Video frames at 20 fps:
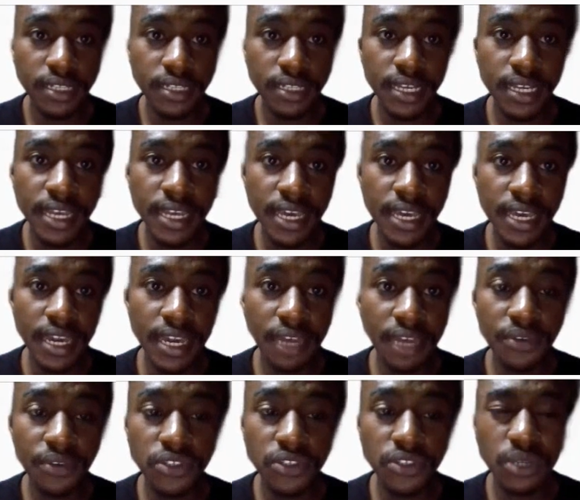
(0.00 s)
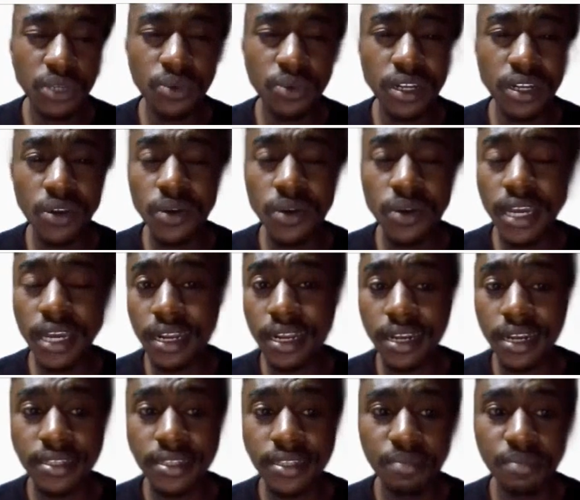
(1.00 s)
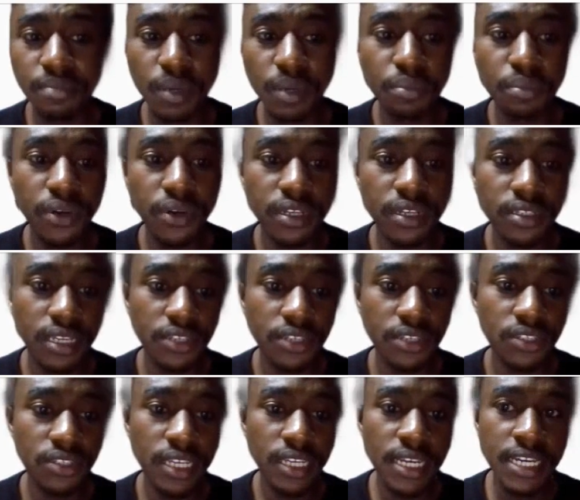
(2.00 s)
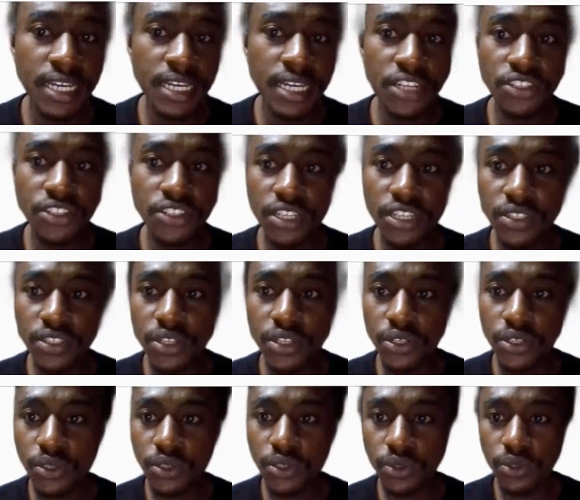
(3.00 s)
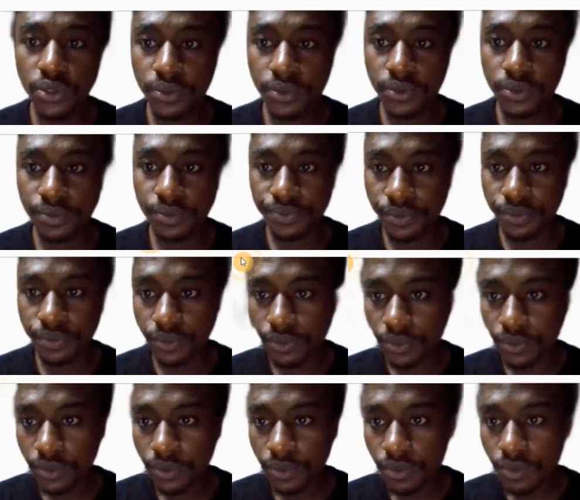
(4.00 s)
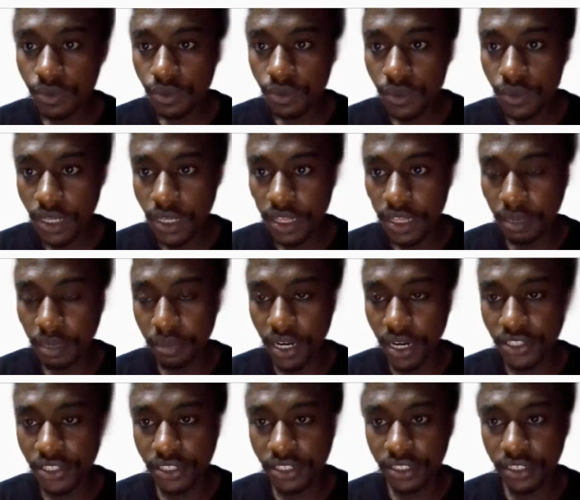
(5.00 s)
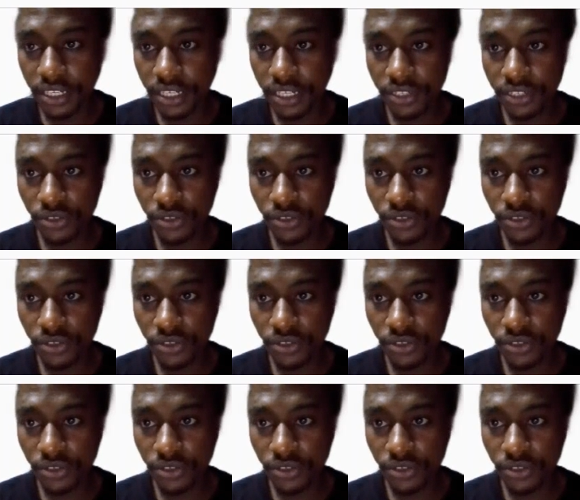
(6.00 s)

And if you actually want to go ahead and access my bonuses, just go to the purchase history